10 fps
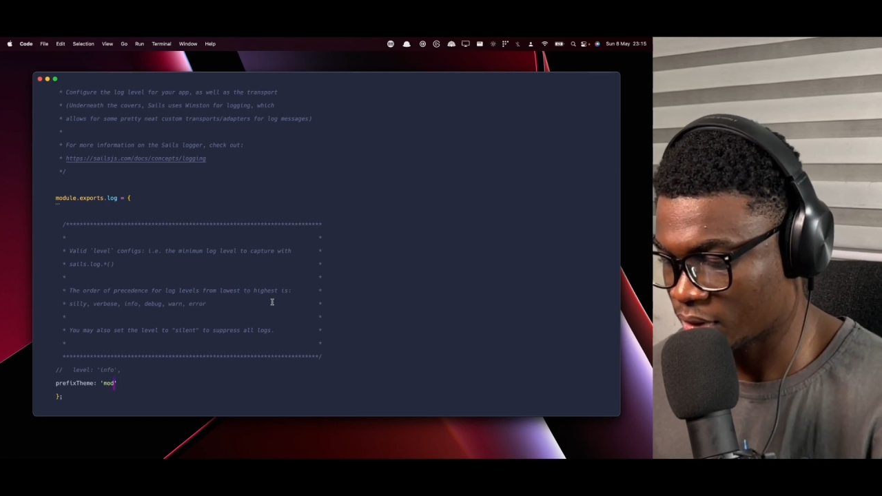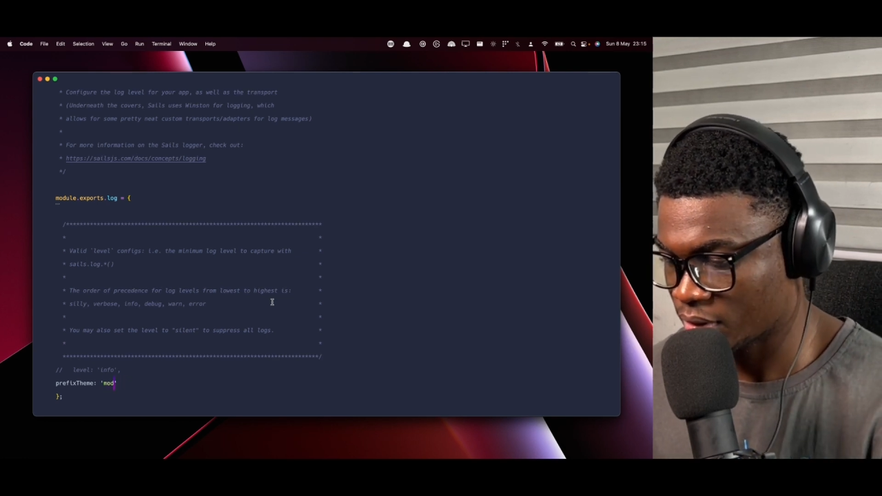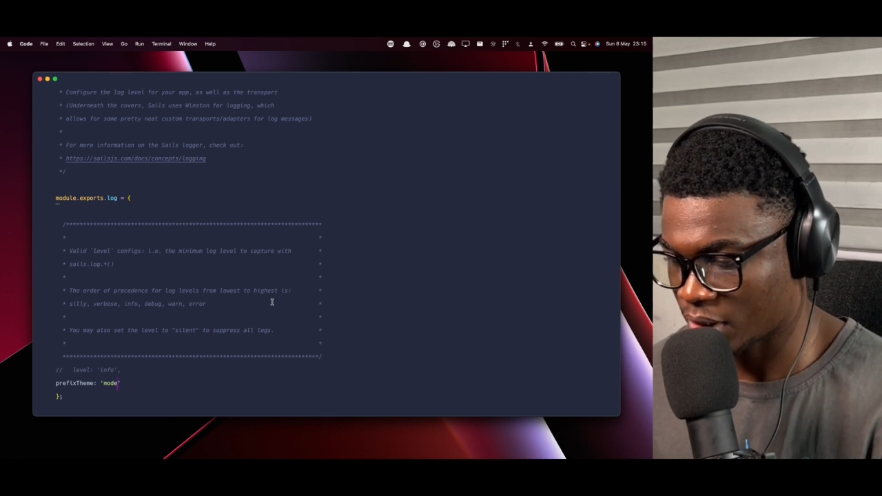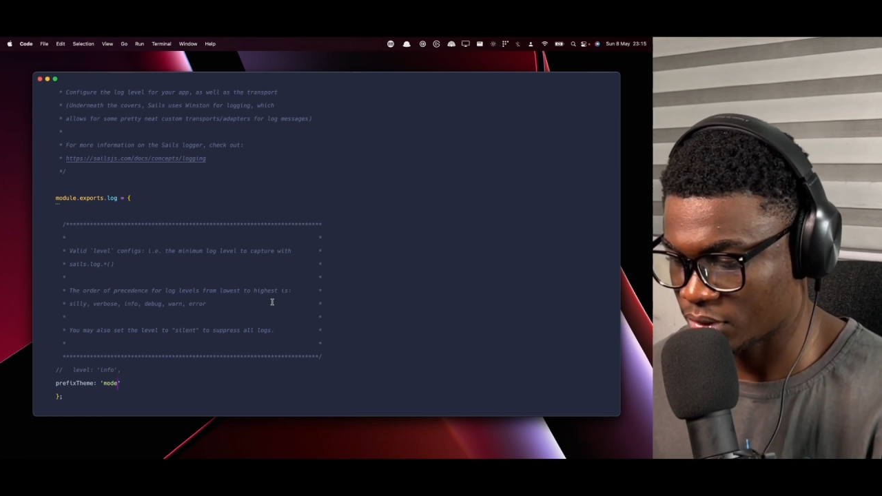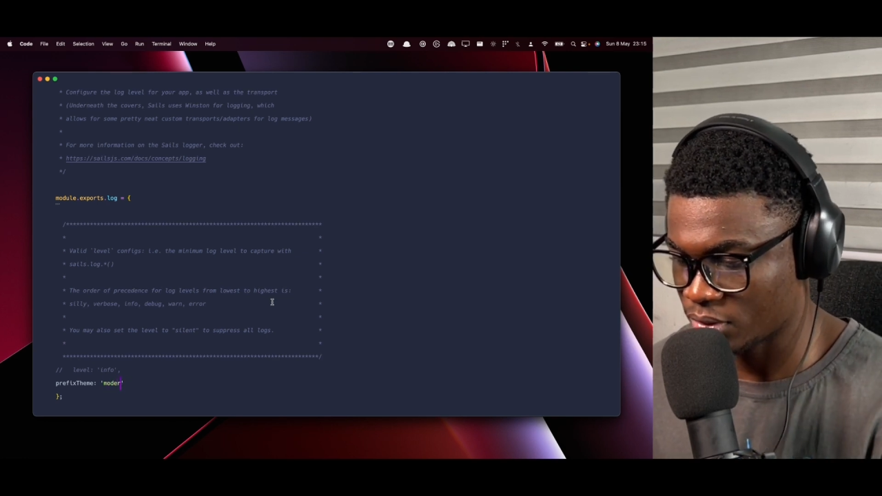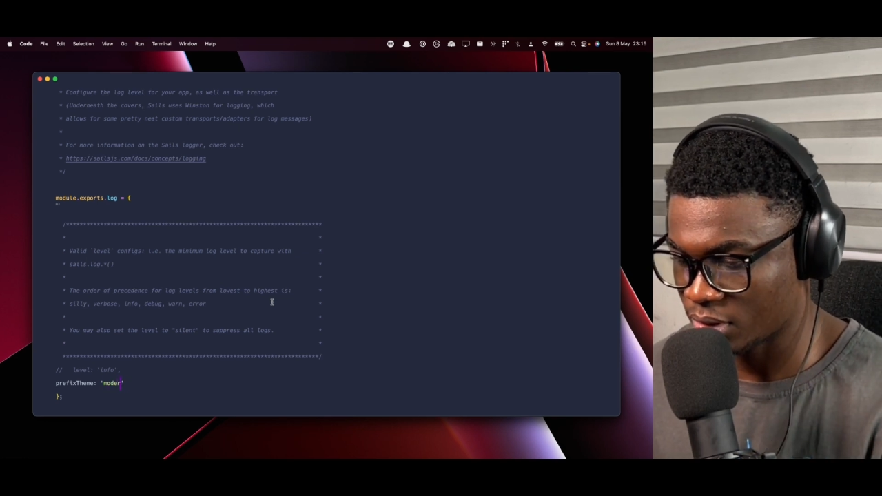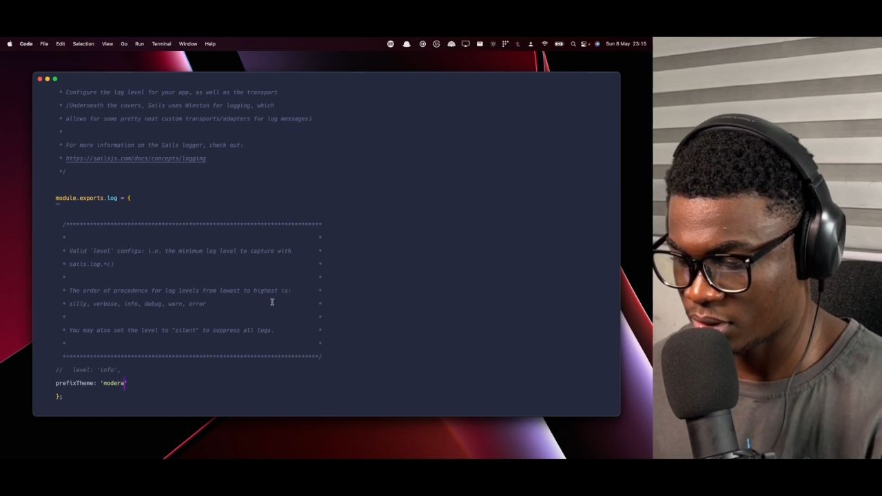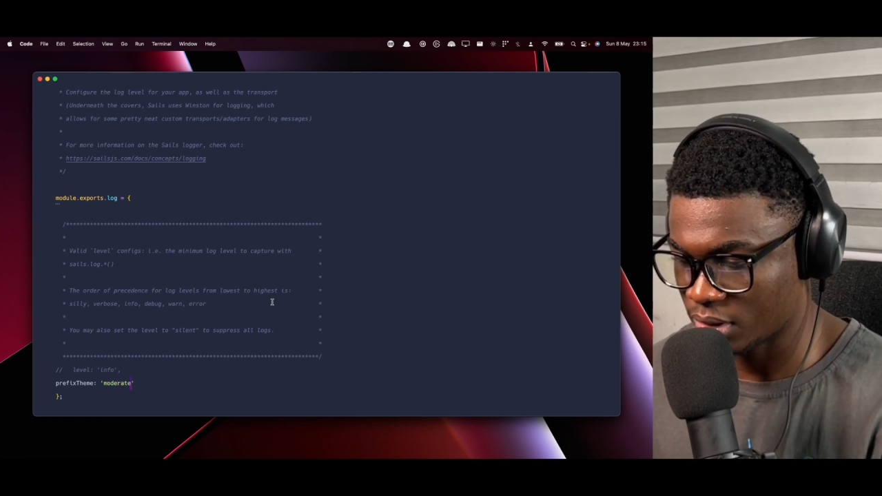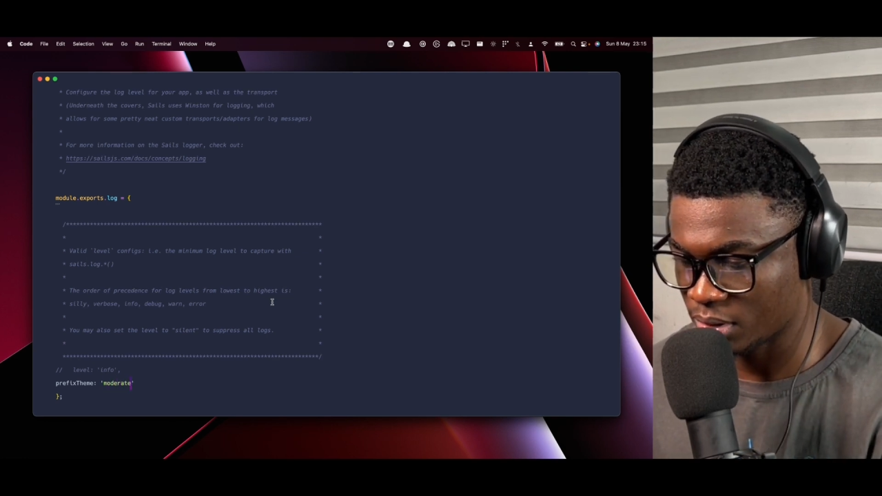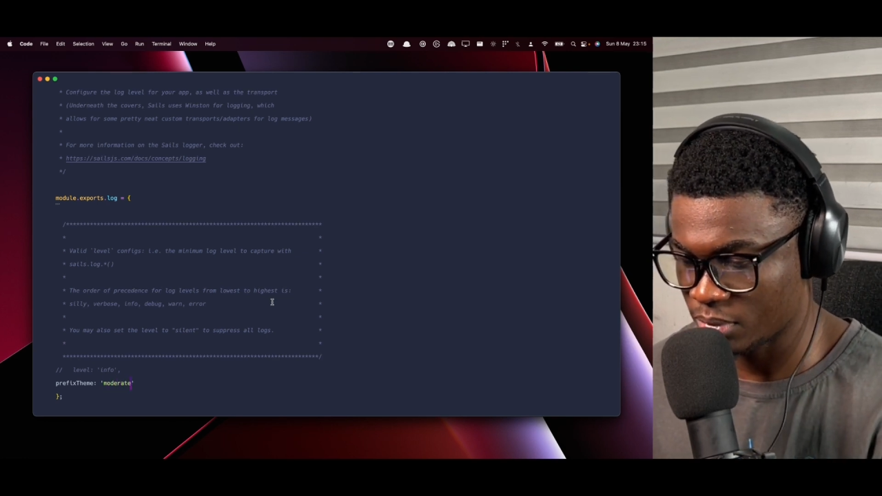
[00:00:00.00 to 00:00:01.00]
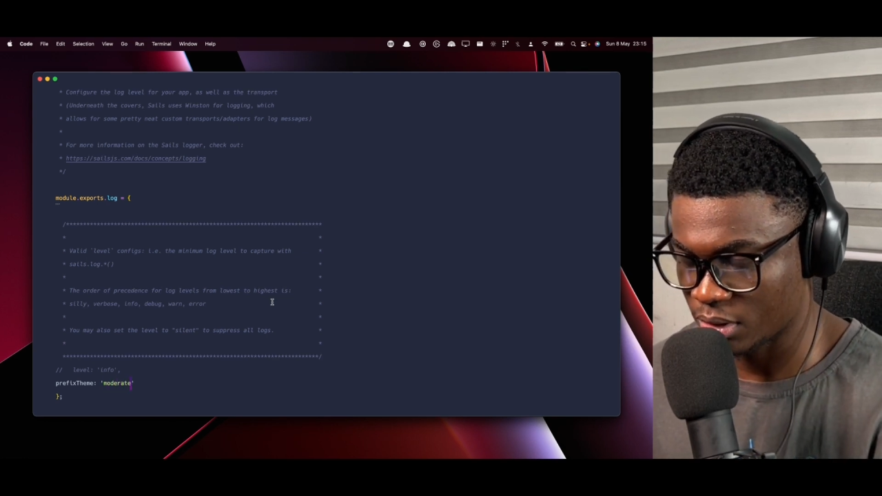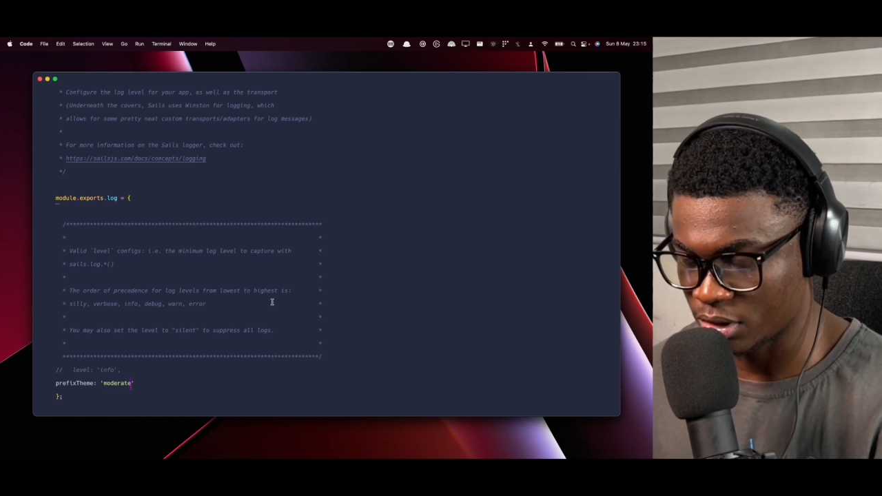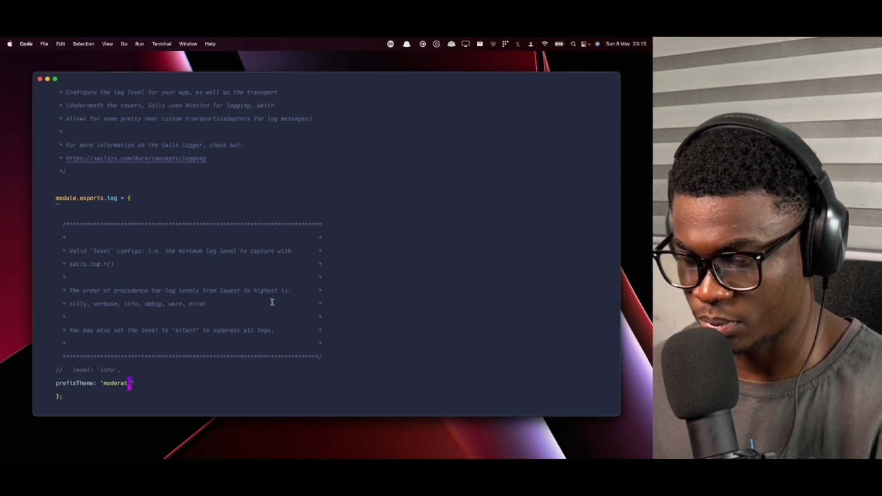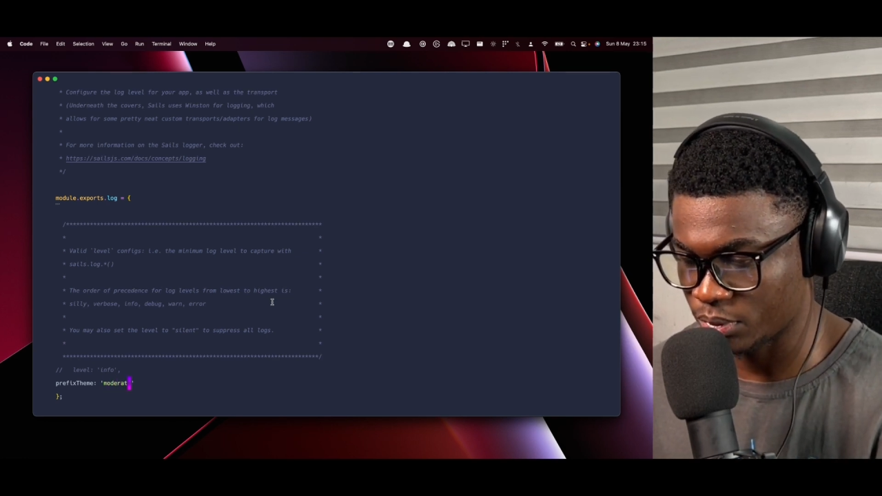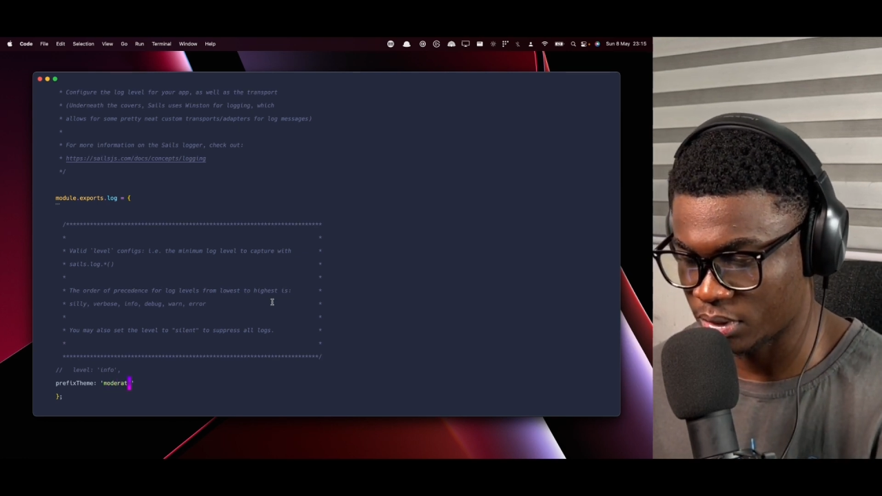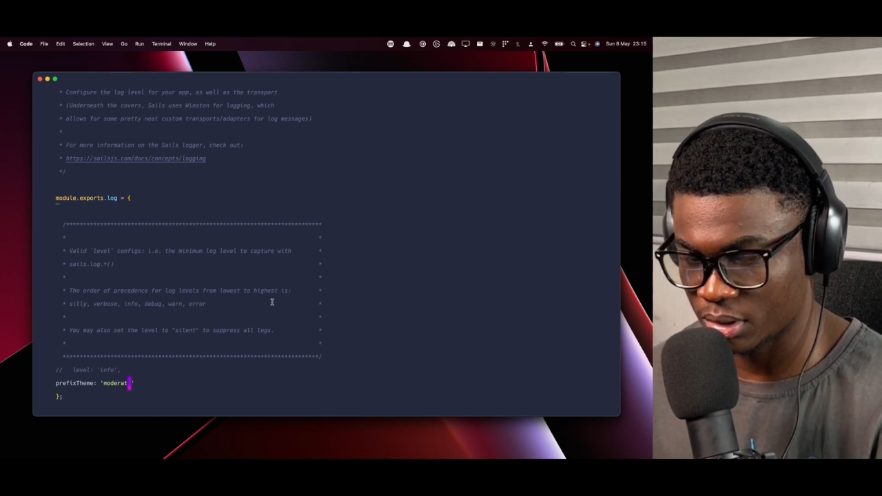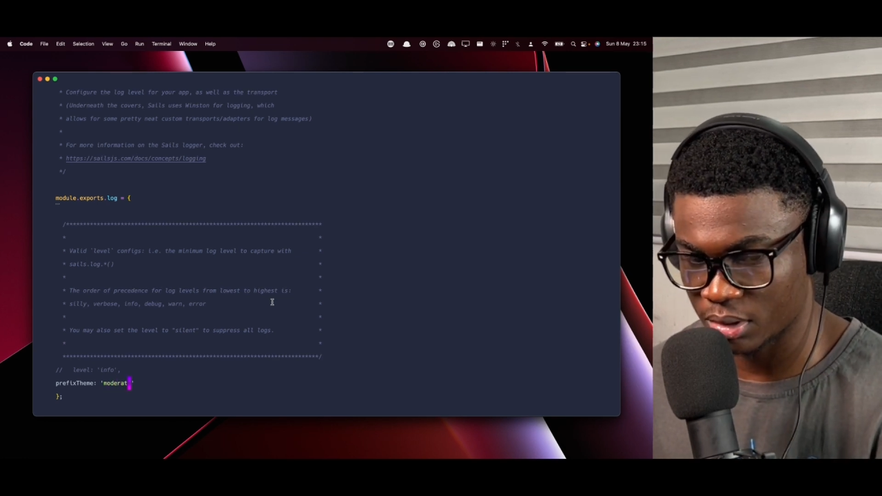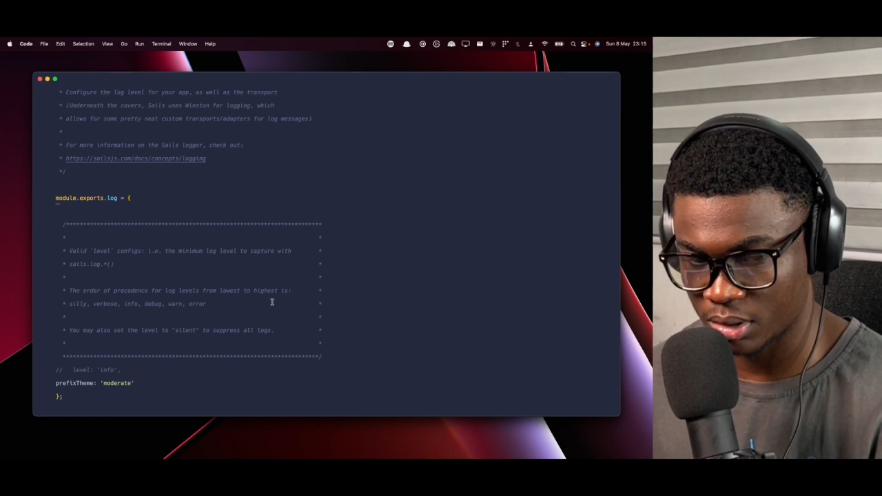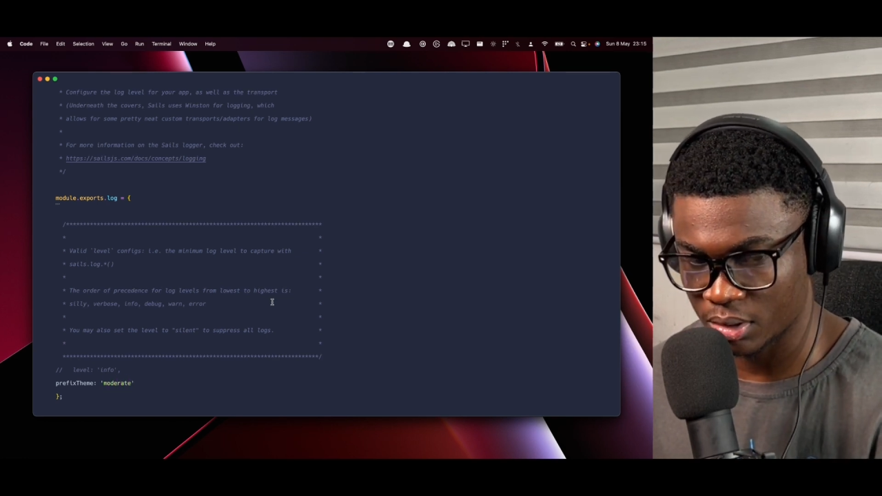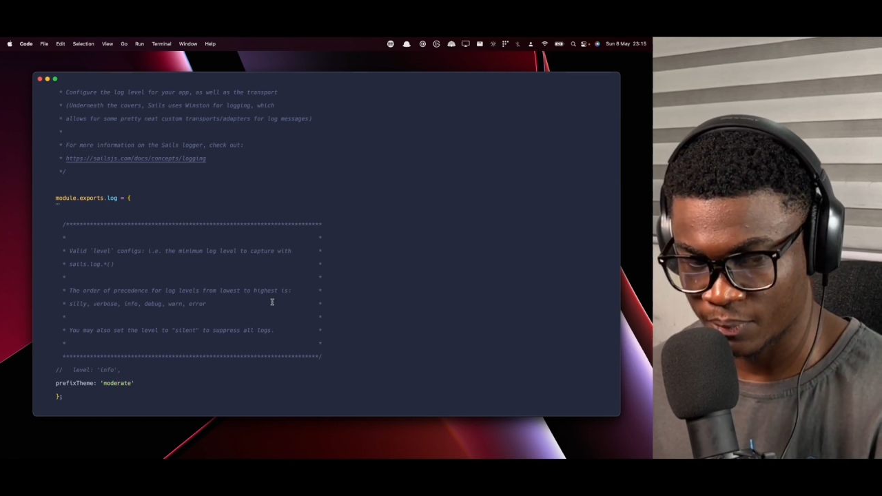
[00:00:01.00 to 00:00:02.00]
That's another theme exposed in
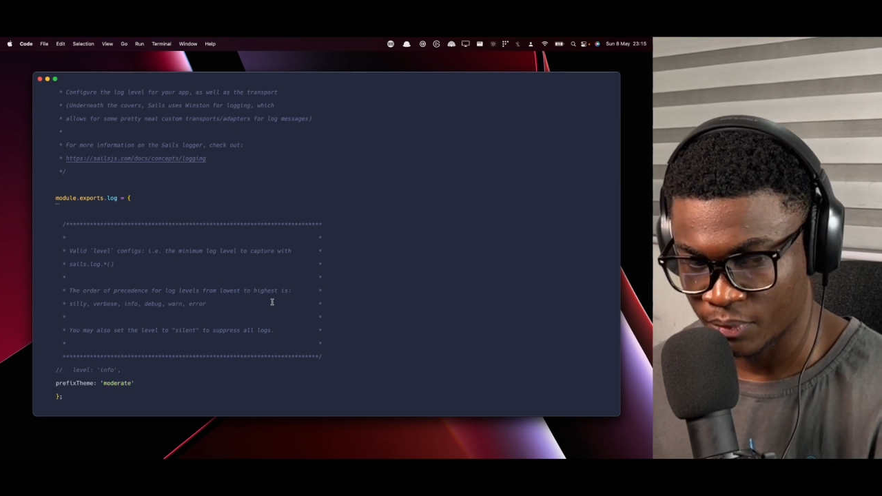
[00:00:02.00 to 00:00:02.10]
here.